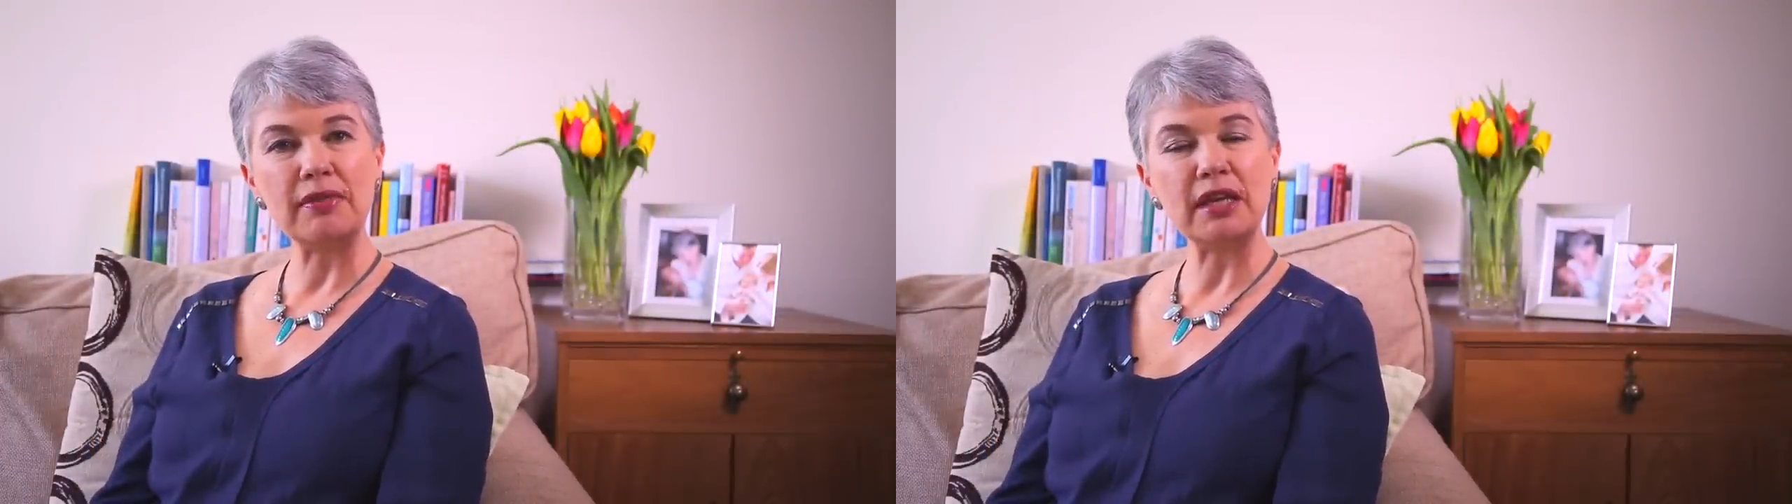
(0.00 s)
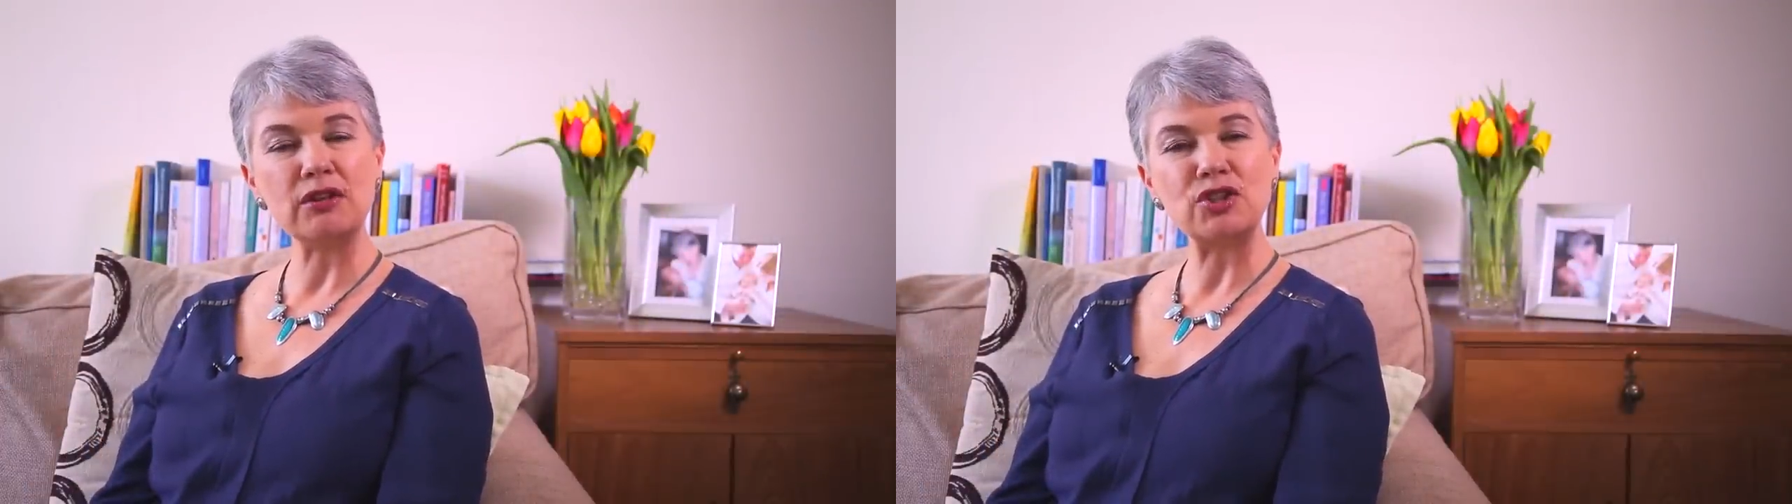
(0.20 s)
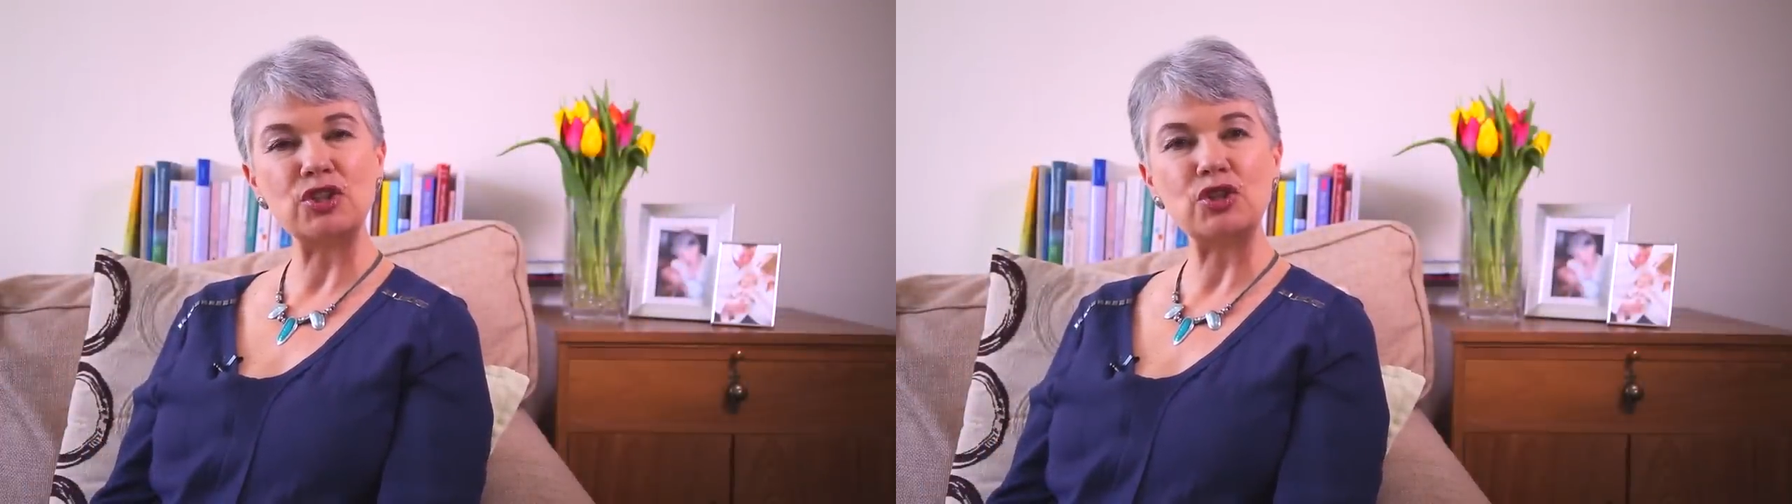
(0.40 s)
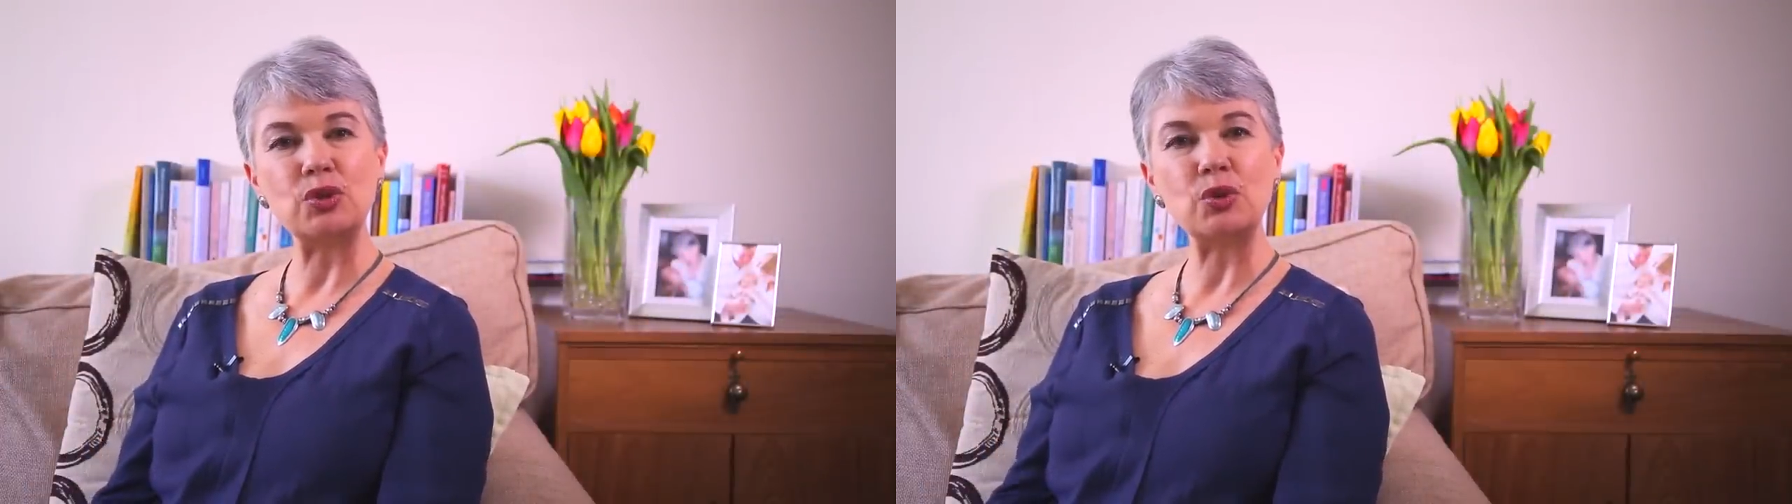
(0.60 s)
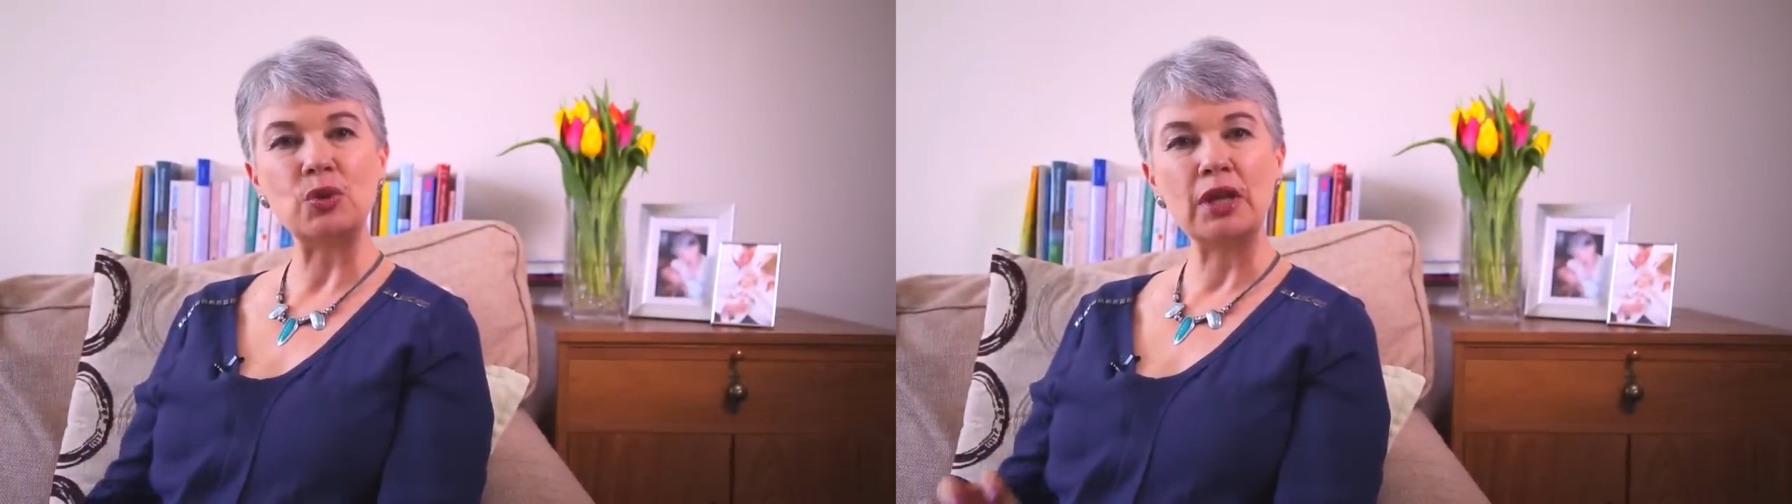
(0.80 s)
and then to
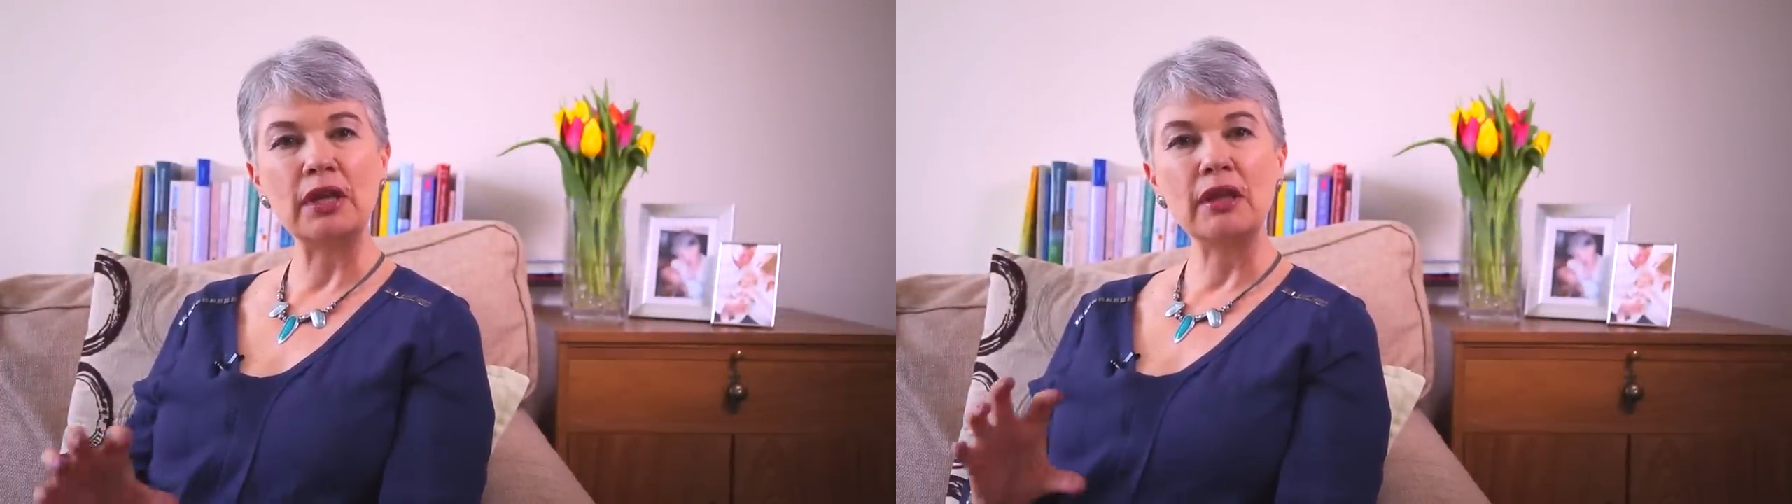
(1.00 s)
do